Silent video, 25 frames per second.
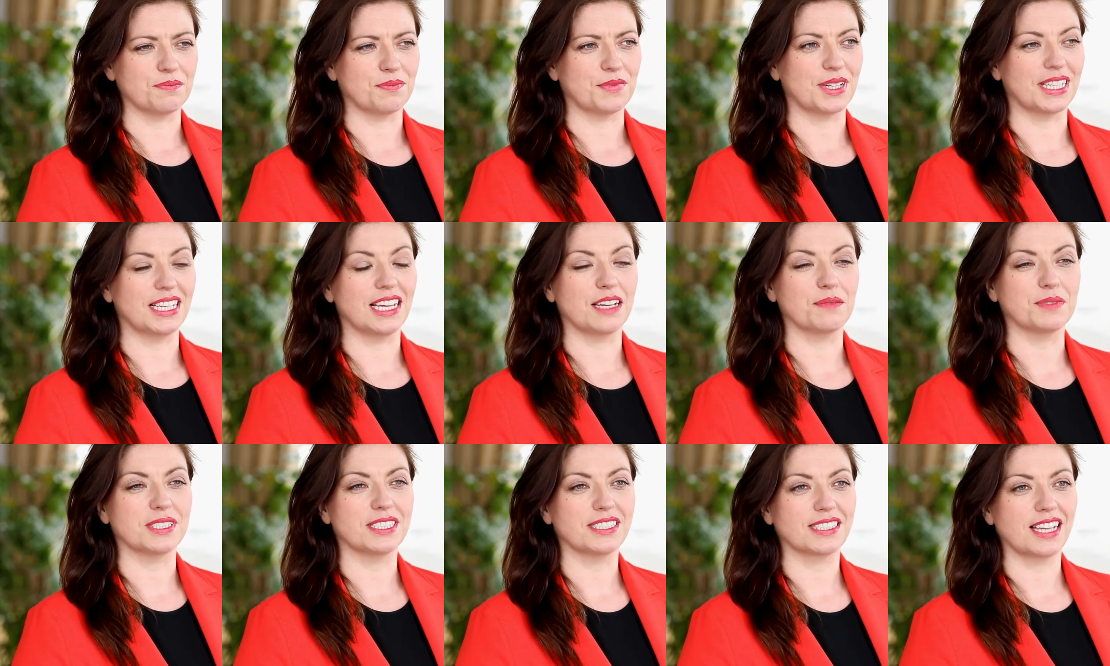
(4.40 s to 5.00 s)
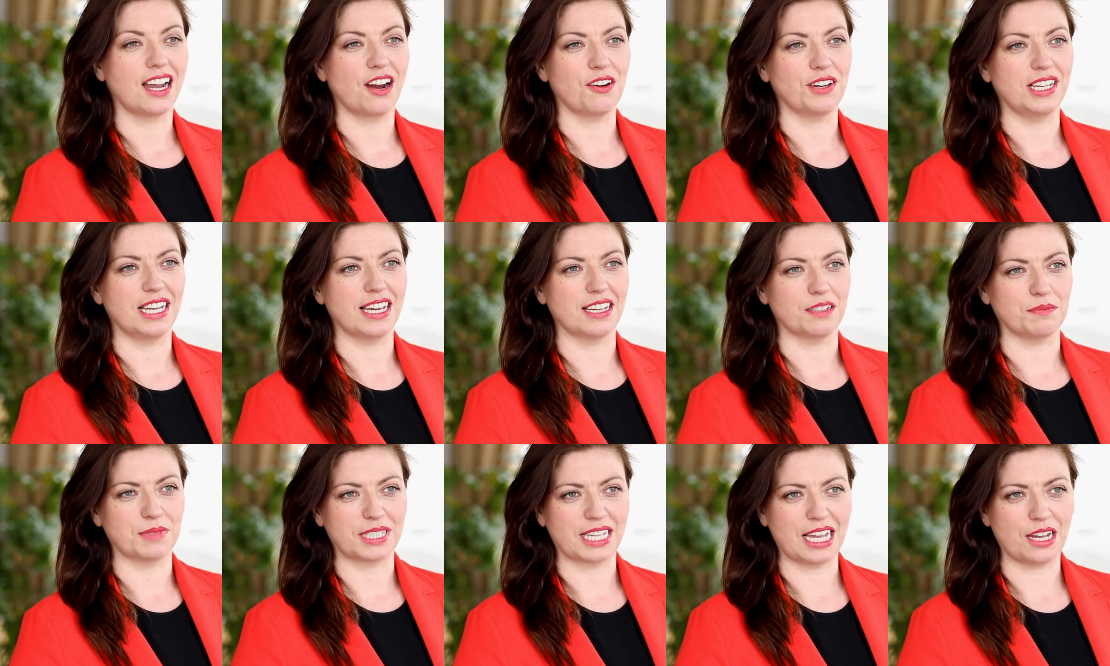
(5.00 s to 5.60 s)
My name is
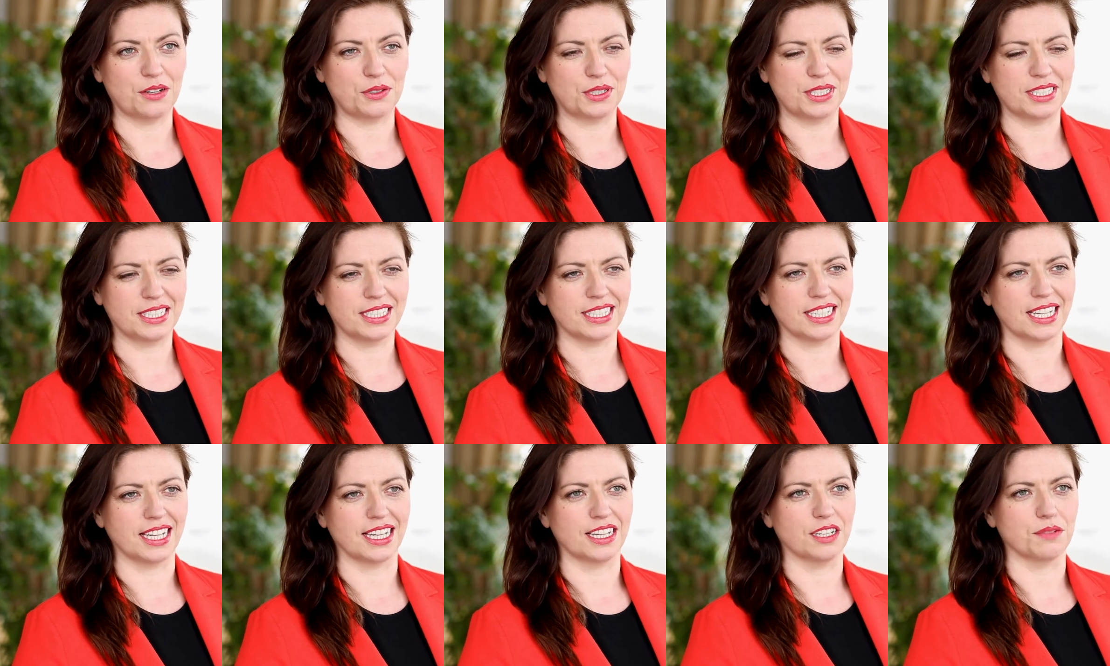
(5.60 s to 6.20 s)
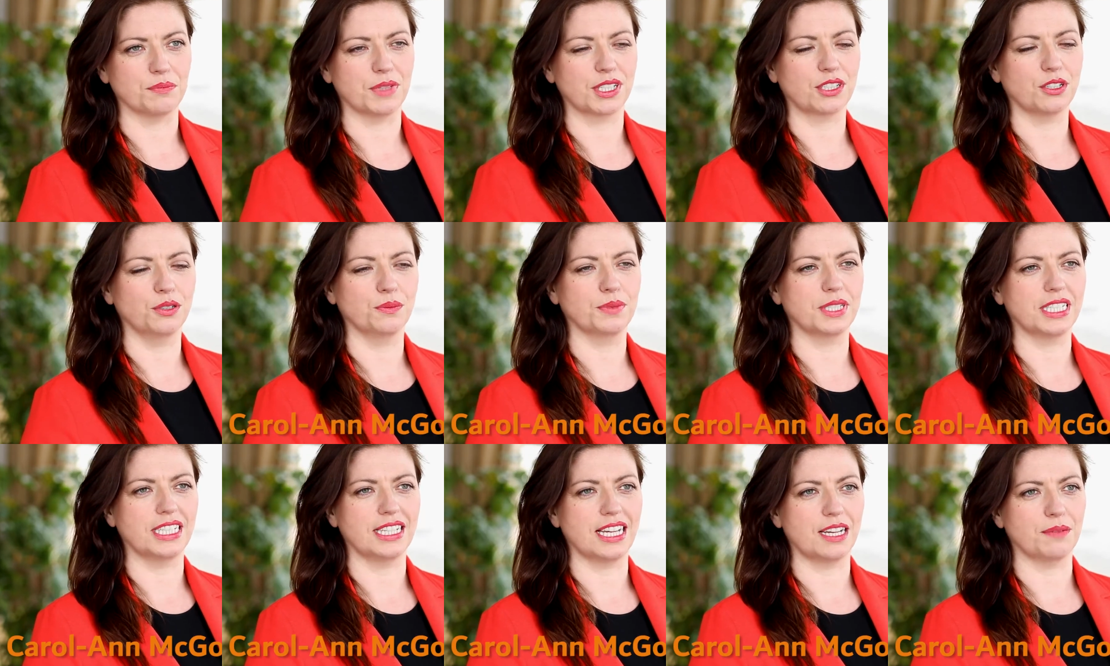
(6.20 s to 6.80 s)
Caroline McGowan. My
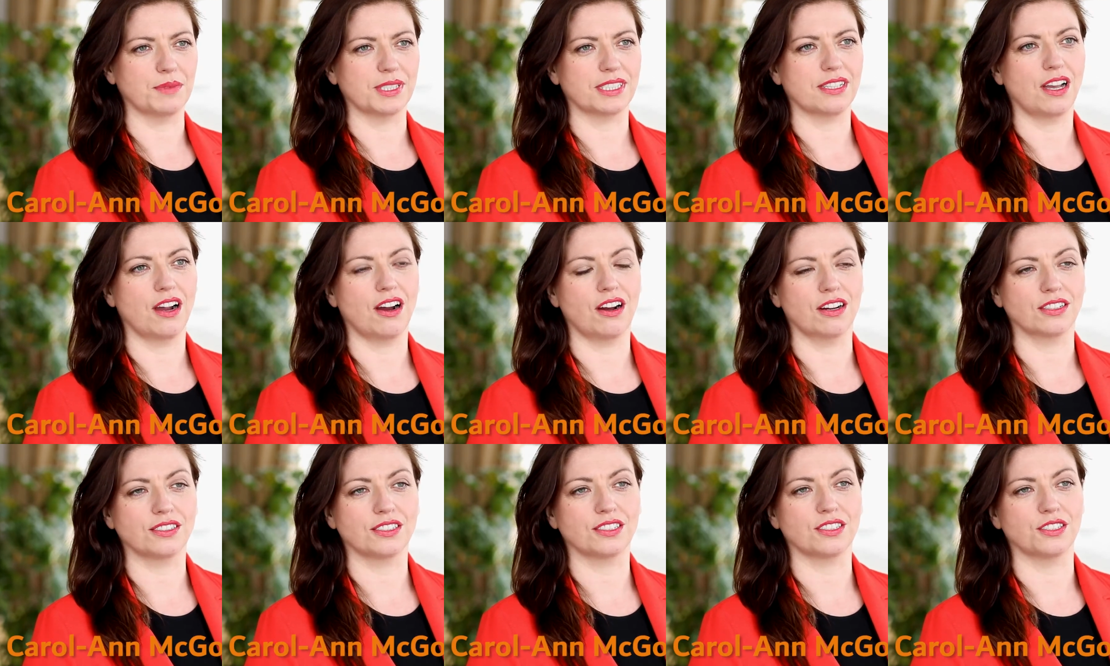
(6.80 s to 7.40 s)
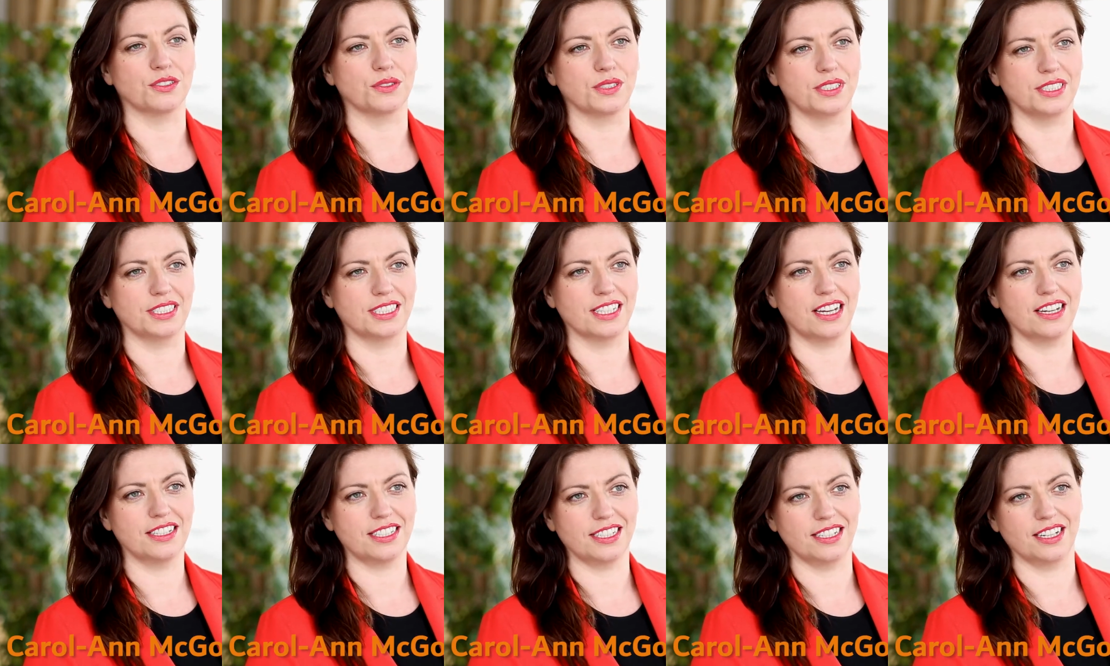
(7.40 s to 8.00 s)
company name is
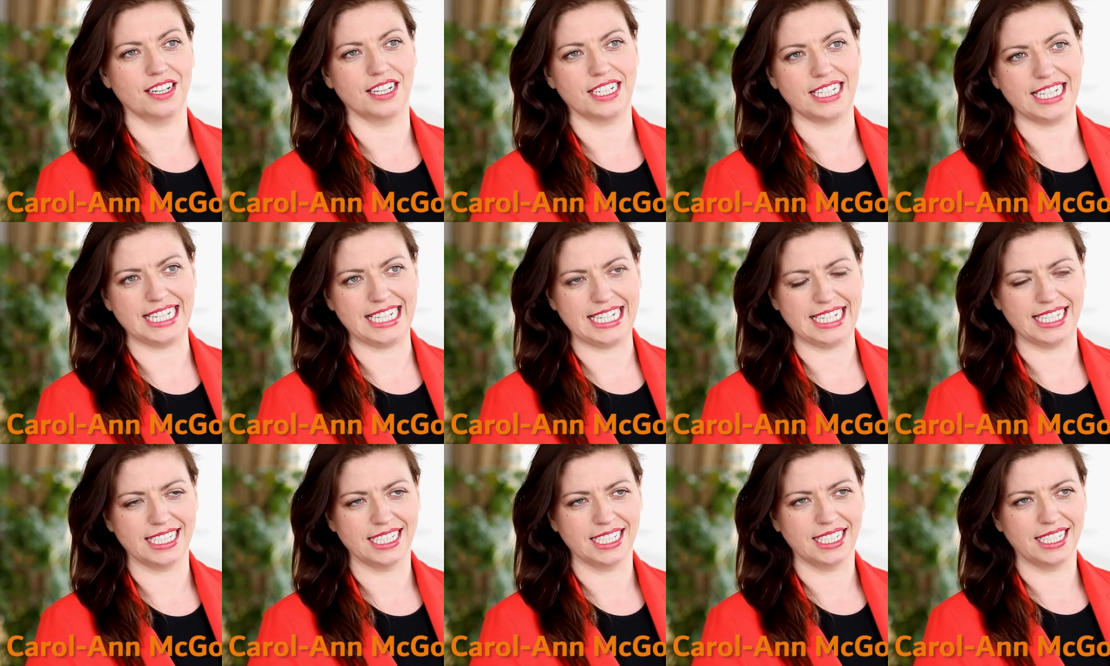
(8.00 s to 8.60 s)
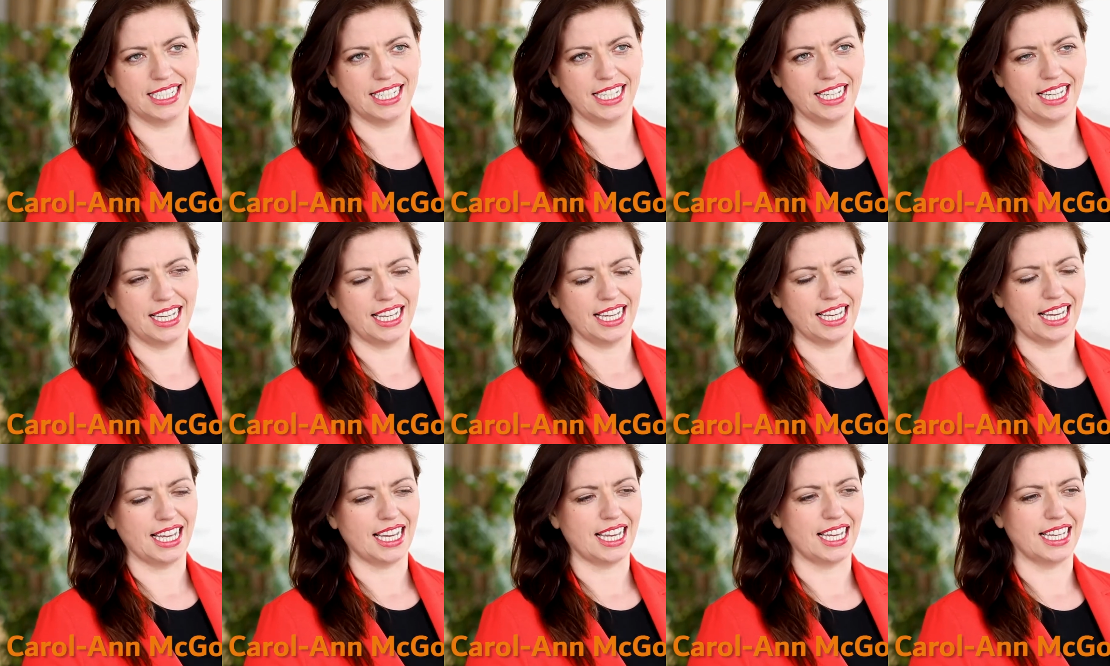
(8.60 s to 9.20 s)
Heartstone.ie,
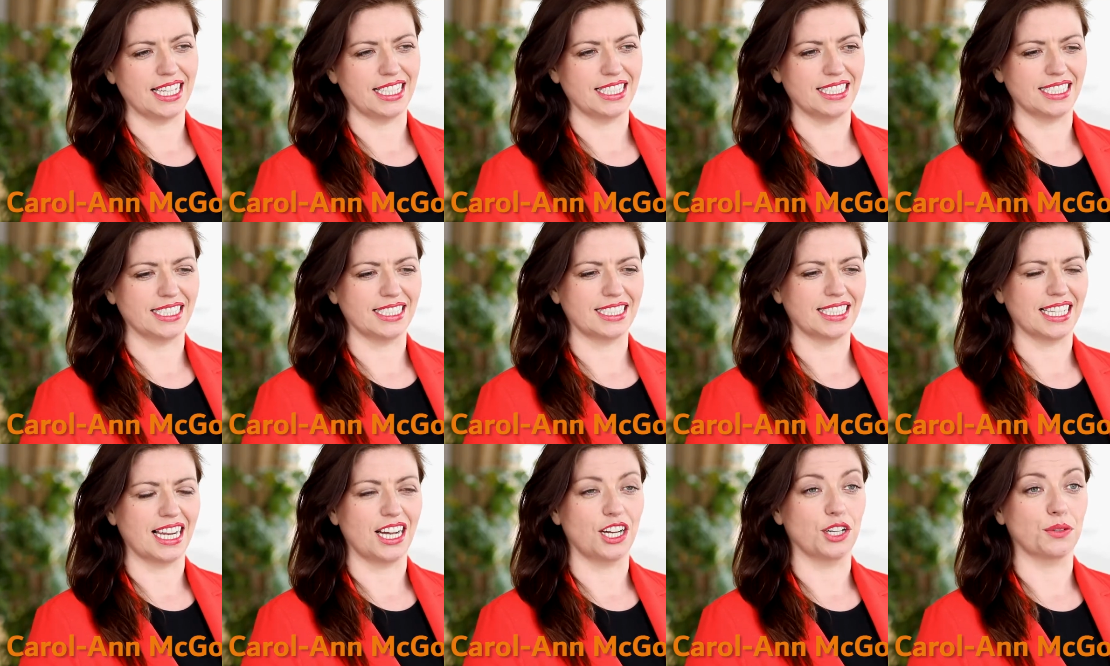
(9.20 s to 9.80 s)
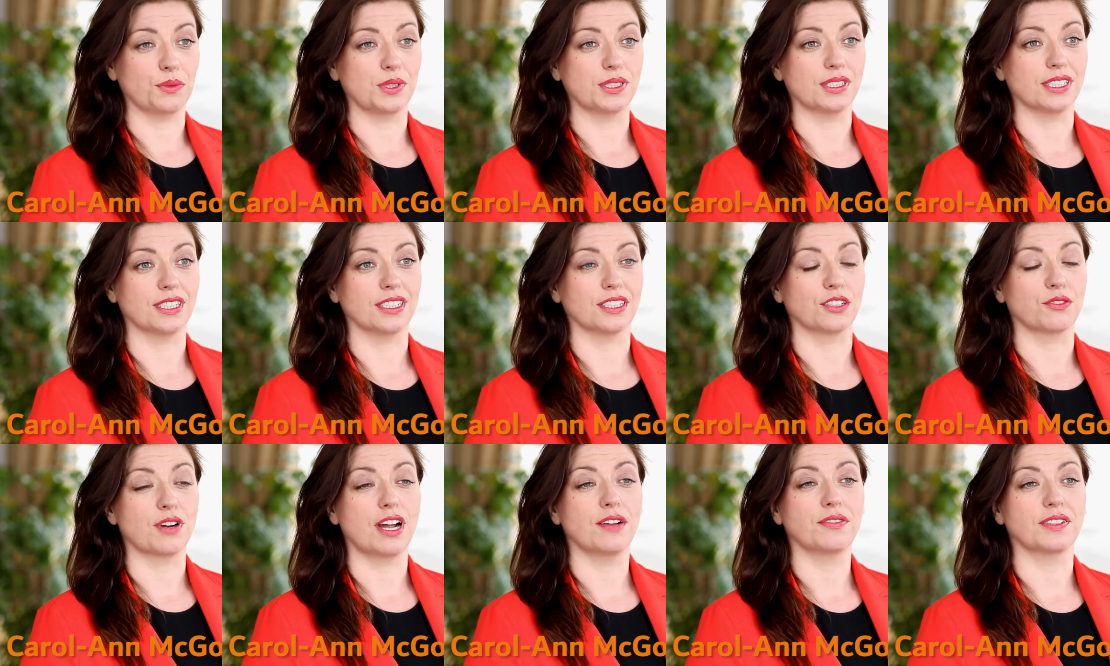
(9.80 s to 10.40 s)
and I was
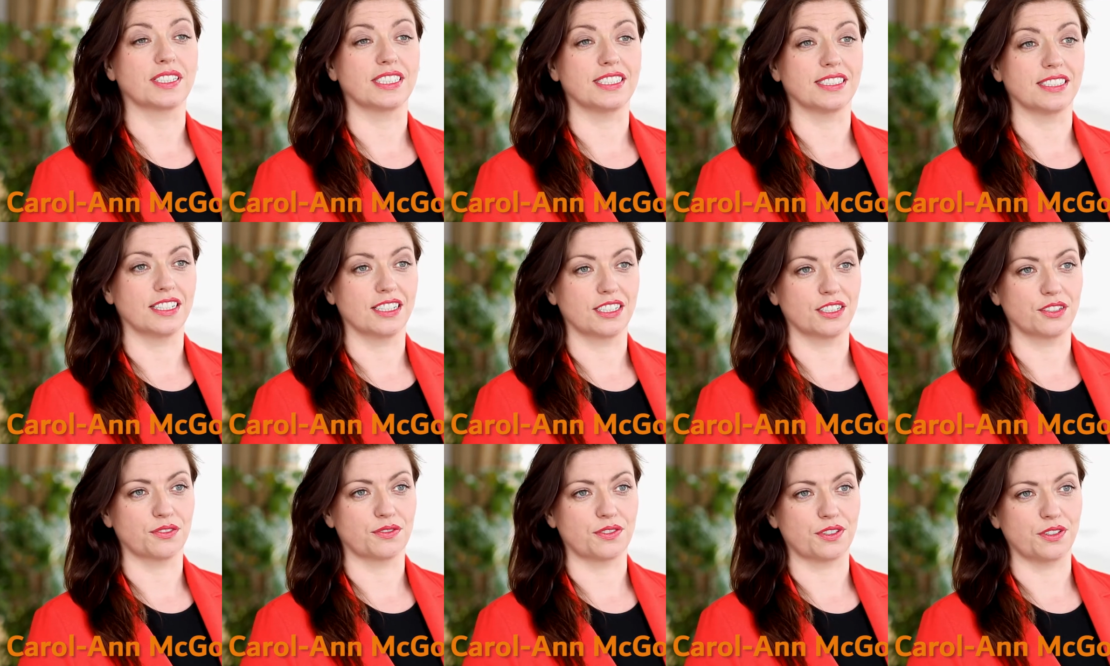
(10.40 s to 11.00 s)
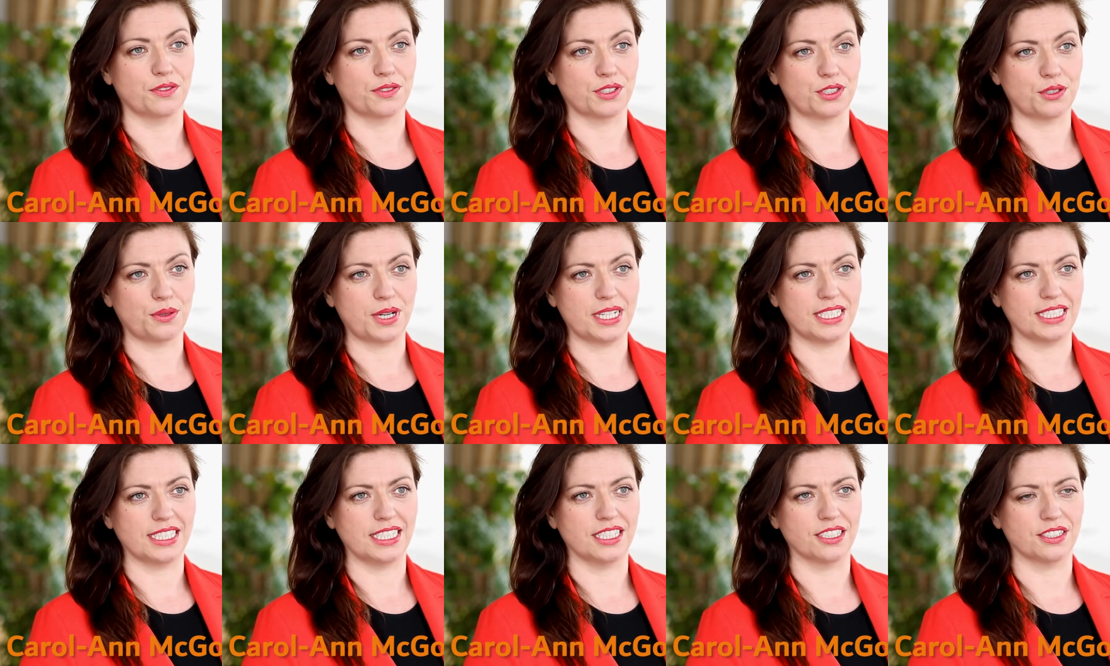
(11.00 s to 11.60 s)
a graphic designer for over
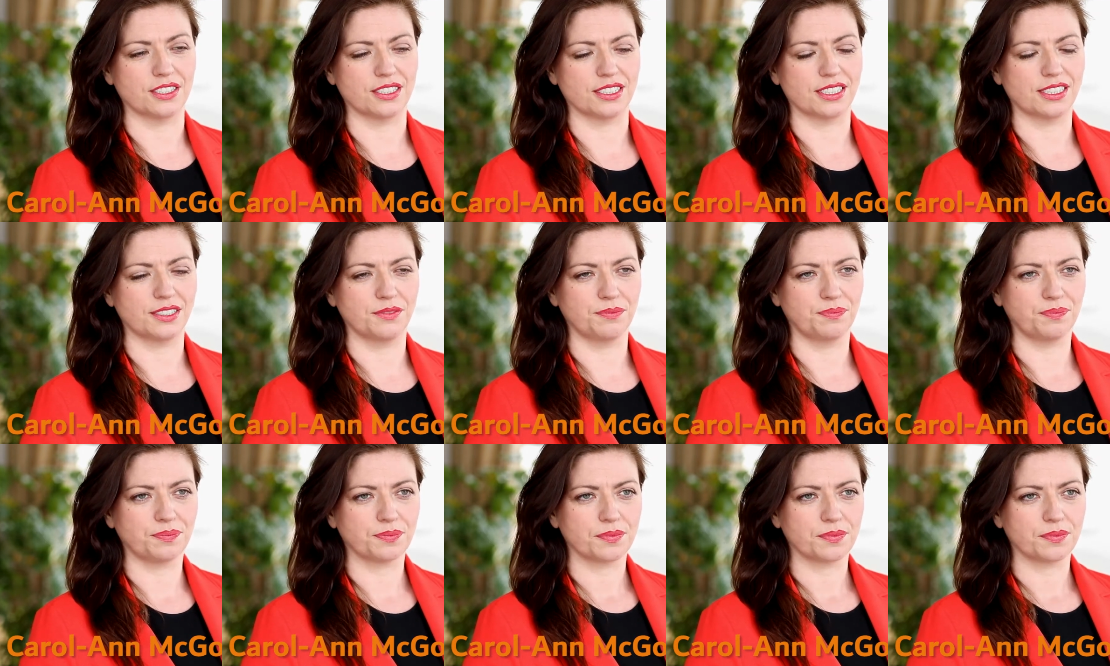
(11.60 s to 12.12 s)
20 years.